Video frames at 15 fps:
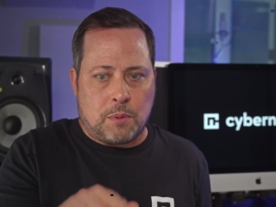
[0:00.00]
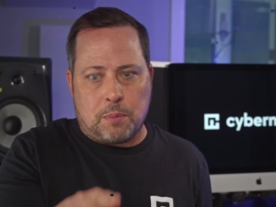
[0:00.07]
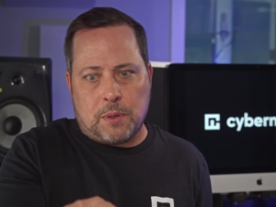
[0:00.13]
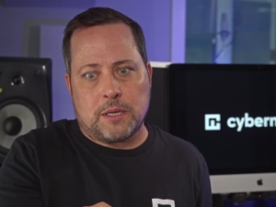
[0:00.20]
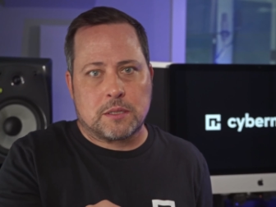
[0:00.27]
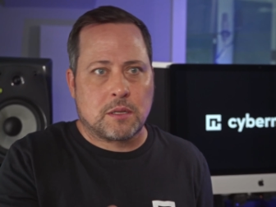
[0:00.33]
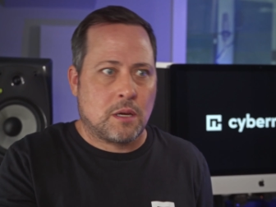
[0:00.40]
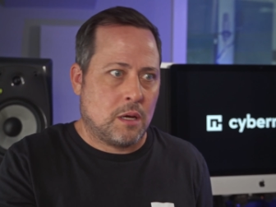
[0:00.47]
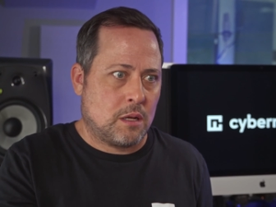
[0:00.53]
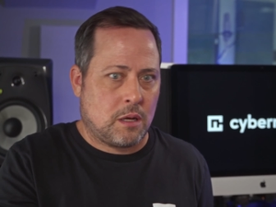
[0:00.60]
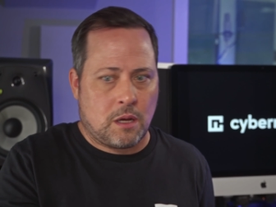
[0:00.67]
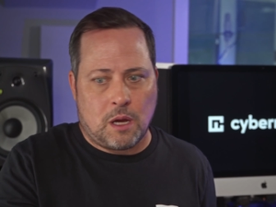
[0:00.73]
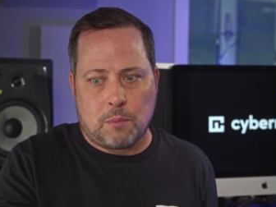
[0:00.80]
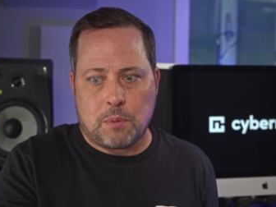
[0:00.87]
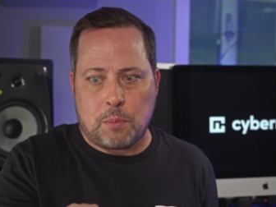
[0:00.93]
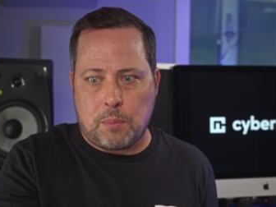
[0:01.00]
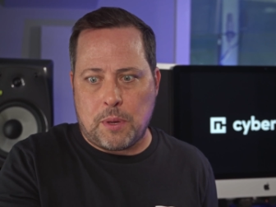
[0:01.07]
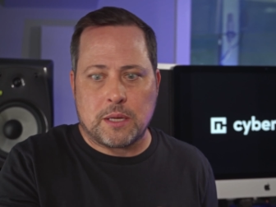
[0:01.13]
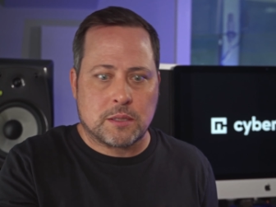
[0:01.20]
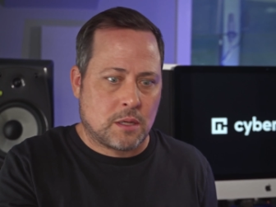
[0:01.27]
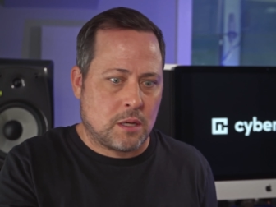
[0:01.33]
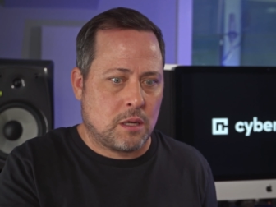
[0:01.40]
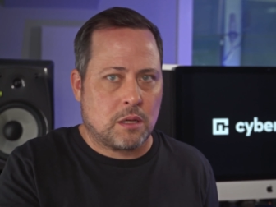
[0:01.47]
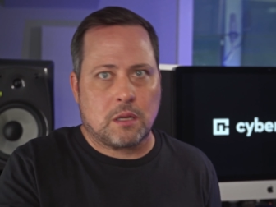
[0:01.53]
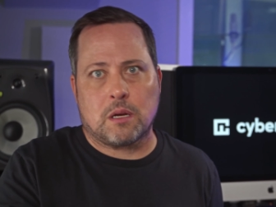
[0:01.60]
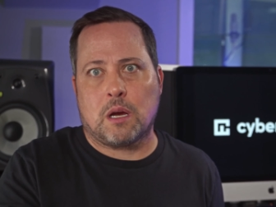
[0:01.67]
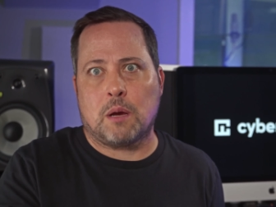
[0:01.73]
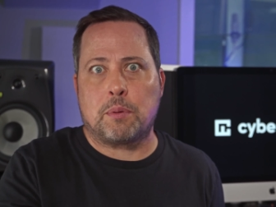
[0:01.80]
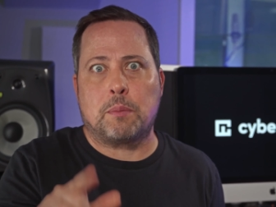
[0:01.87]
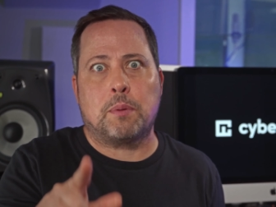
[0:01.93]
paste, cut, copy, paste, cut,
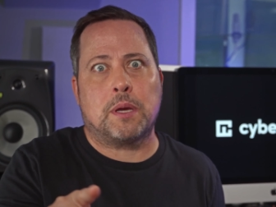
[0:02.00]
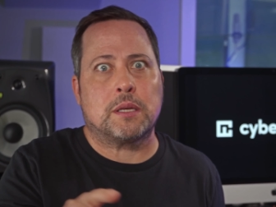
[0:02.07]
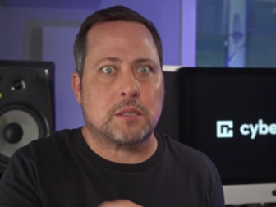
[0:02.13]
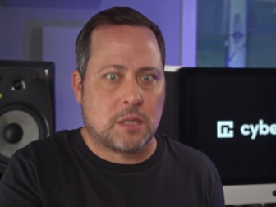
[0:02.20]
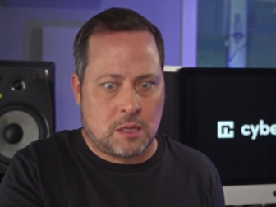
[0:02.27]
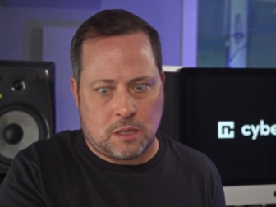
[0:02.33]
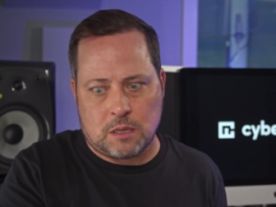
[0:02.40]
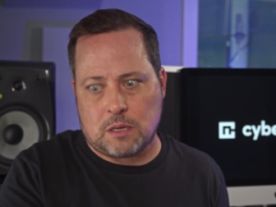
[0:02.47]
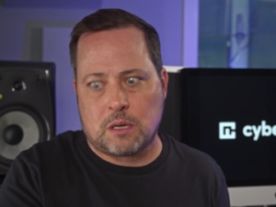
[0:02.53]
copy, paste, cut,